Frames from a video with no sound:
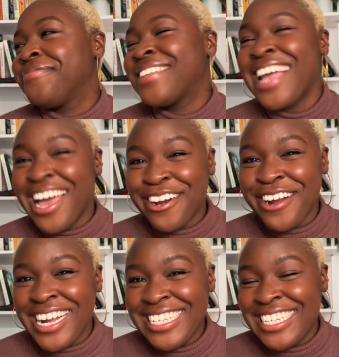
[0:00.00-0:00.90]
Kind of
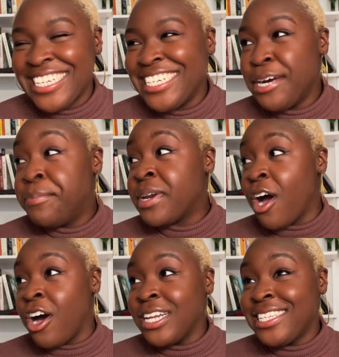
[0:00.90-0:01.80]
crazy. But
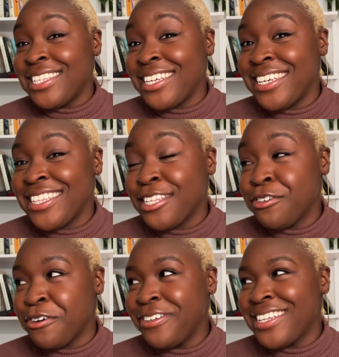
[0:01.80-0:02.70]
honestly, this
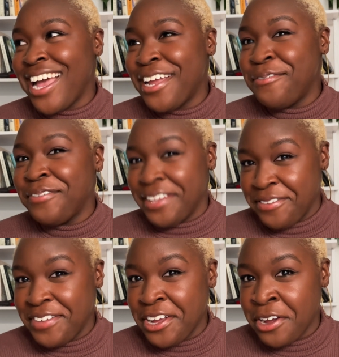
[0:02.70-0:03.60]
girl's kind of
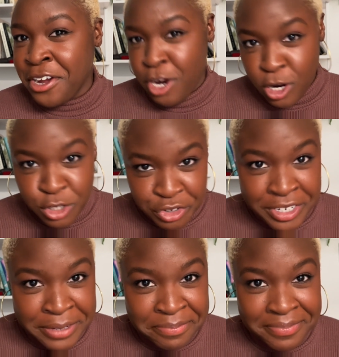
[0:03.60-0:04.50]
living her
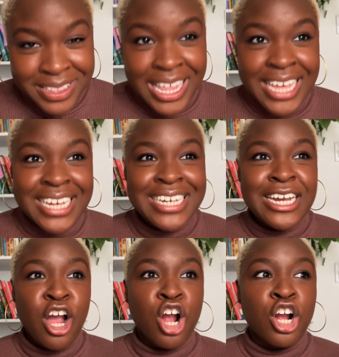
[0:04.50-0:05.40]
dream. Like,
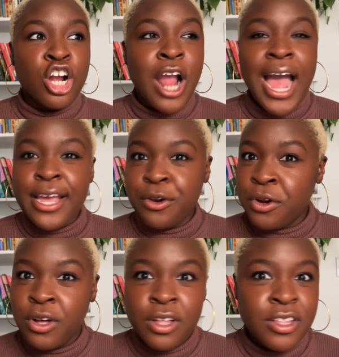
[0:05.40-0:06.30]
her
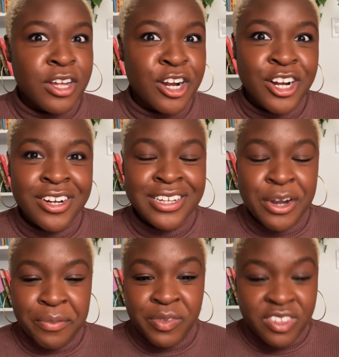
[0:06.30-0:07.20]
idol, her, you
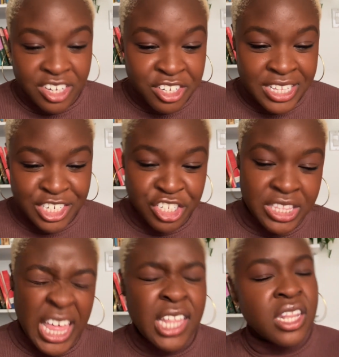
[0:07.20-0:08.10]
know, musician that she
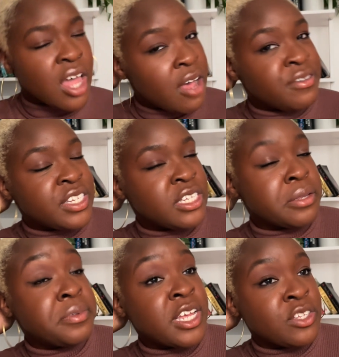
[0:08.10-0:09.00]
like loves and is
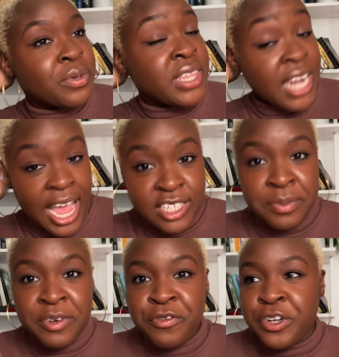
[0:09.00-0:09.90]
obsessed with and has
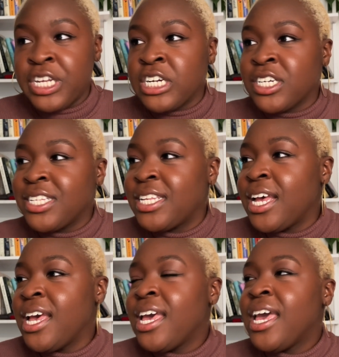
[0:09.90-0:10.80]
been for years,
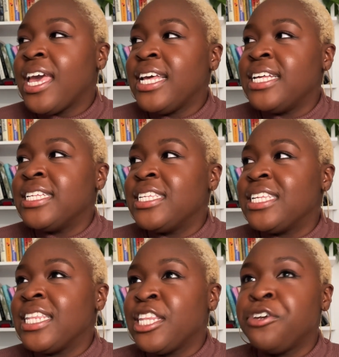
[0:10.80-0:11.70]
is
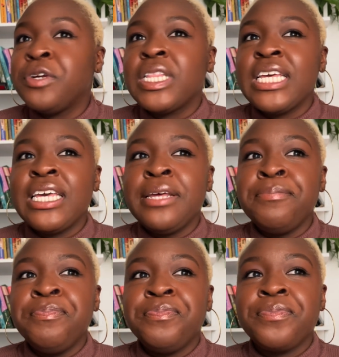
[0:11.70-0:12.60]
literally
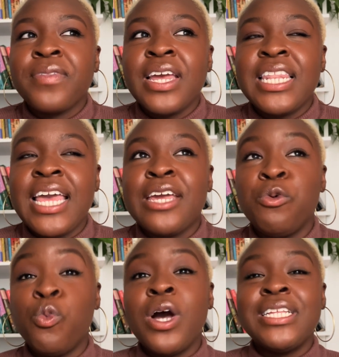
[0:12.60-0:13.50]
like,
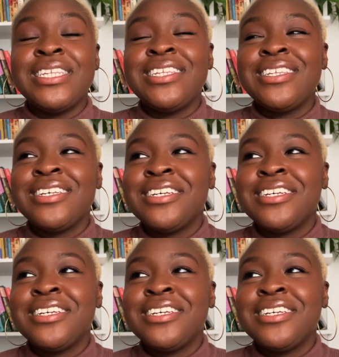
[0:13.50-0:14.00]
was